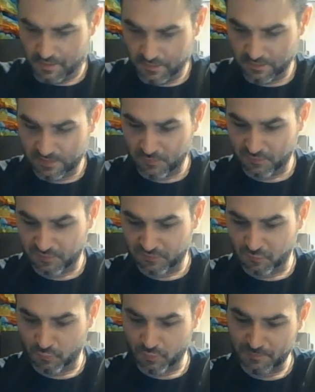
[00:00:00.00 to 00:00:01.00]
Okay, we're gonna
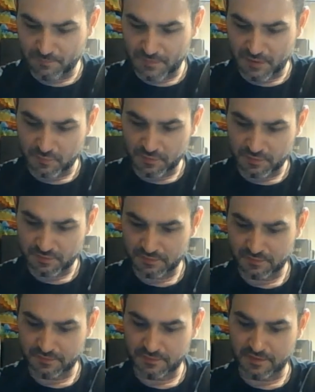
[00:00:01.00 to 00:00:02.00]
do one more,
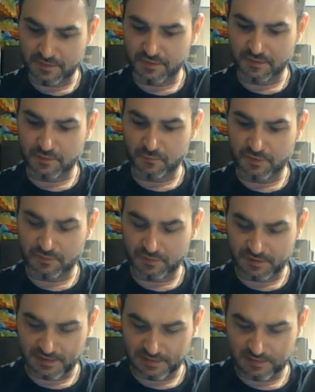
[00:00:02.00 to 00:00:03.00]
and then we're gonna
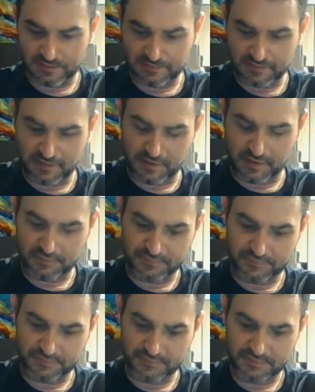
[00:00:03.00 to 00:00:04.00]
cut this off.
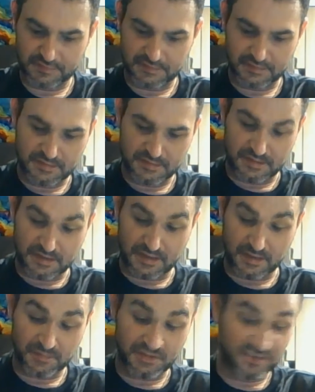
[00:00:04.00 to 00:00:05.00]
And
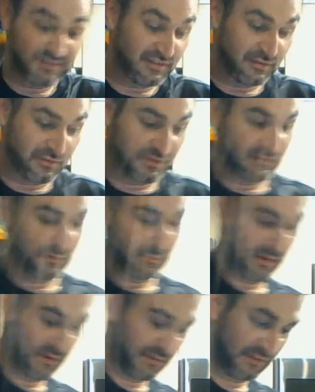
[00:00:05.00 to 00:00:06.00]
I'm gonna continue this whole
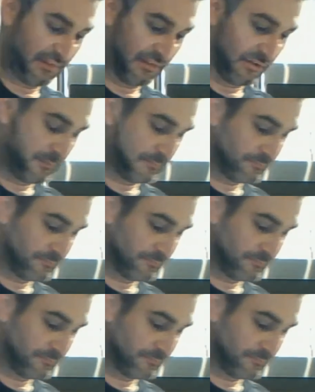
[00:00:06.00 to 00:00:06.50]
process here.